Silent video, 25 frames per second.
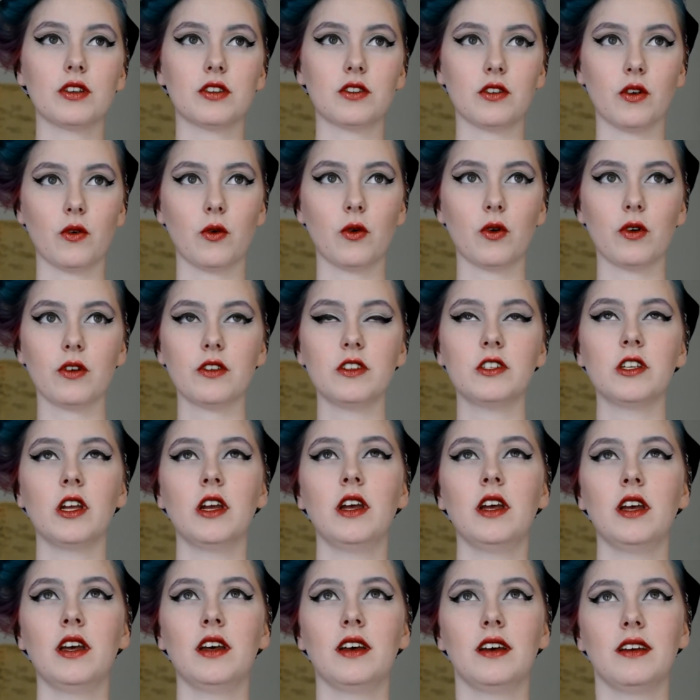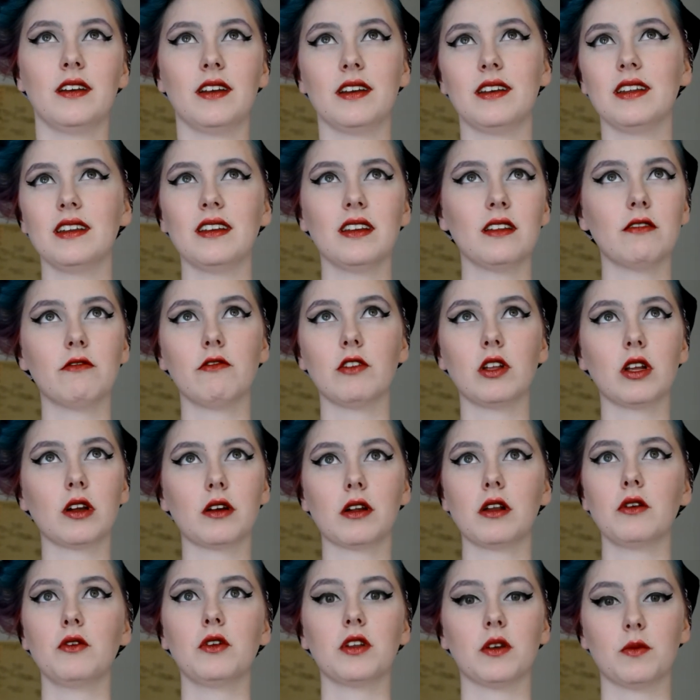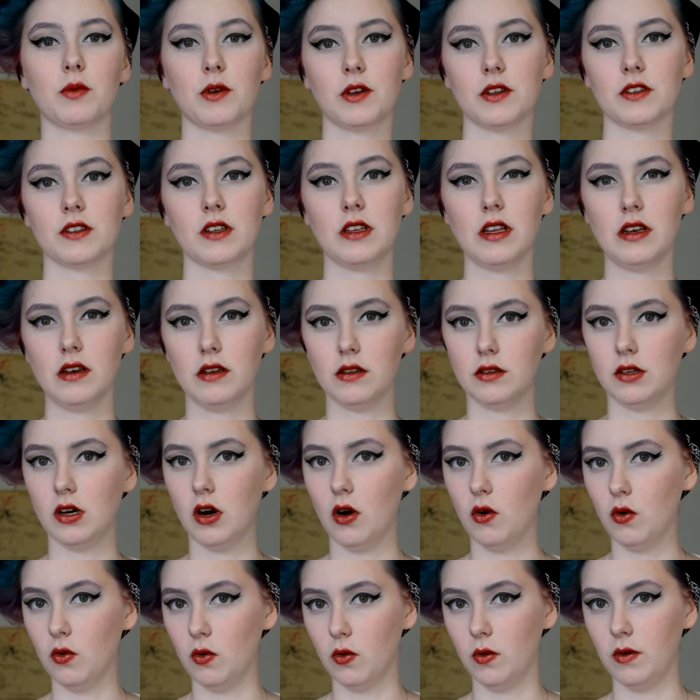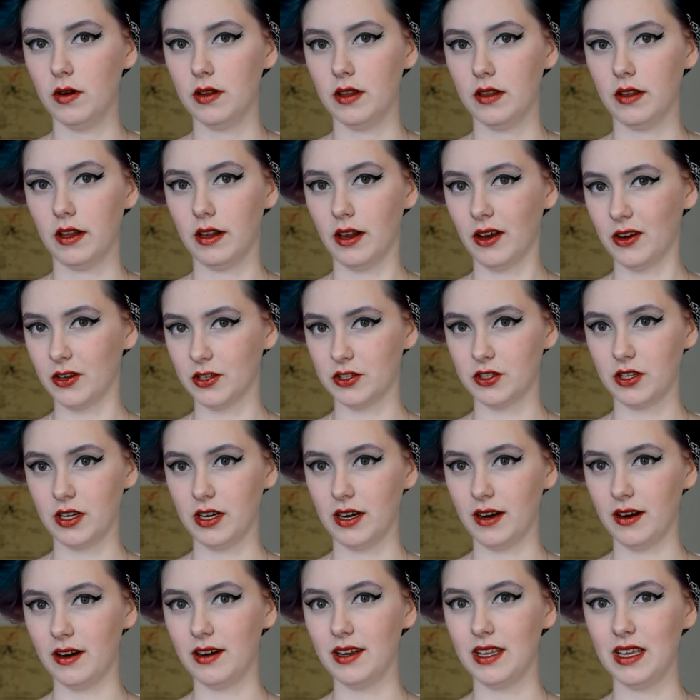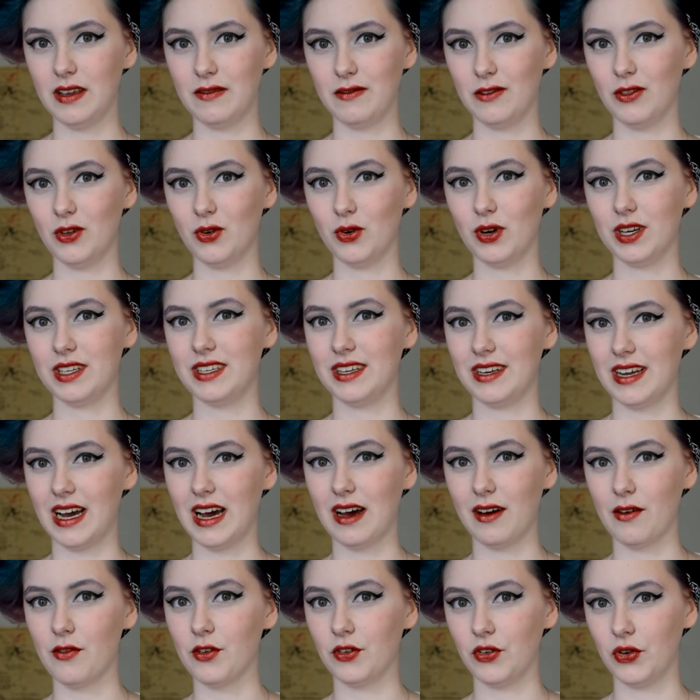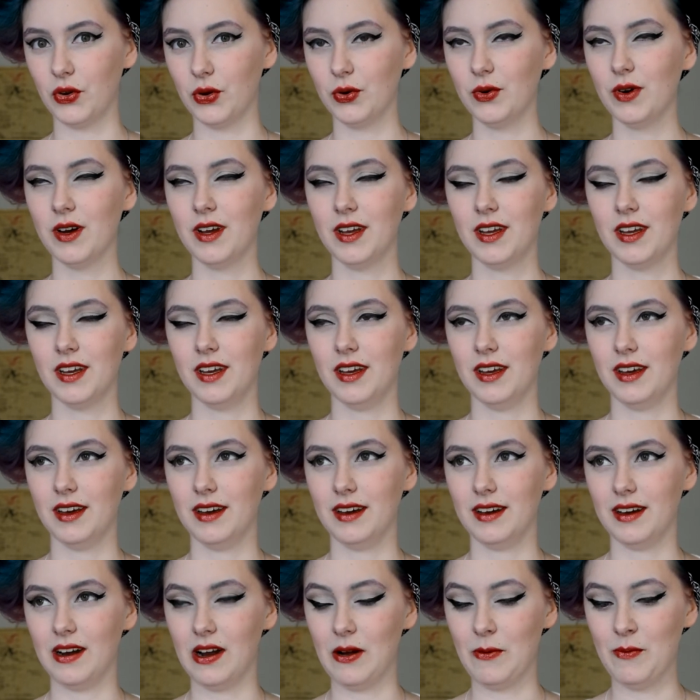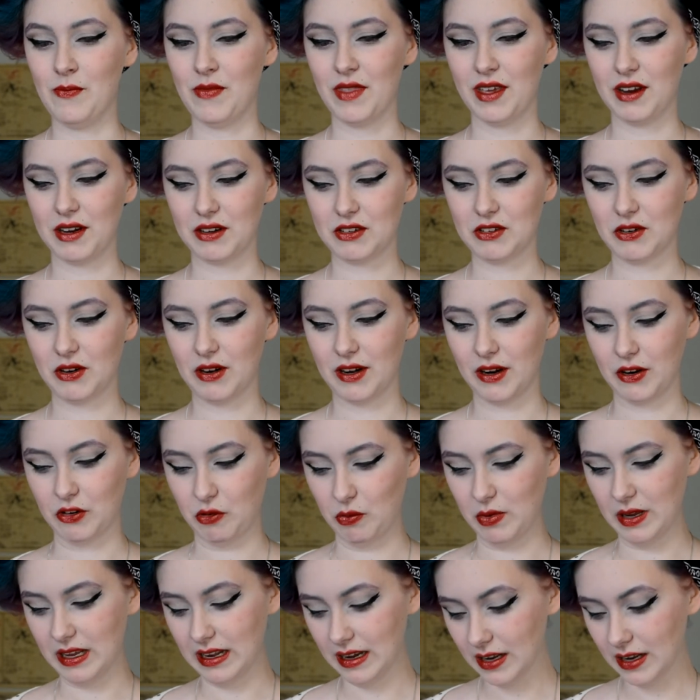course, and I didn't even include it because it didn't go the last year, even though I did have to, it turned out to be a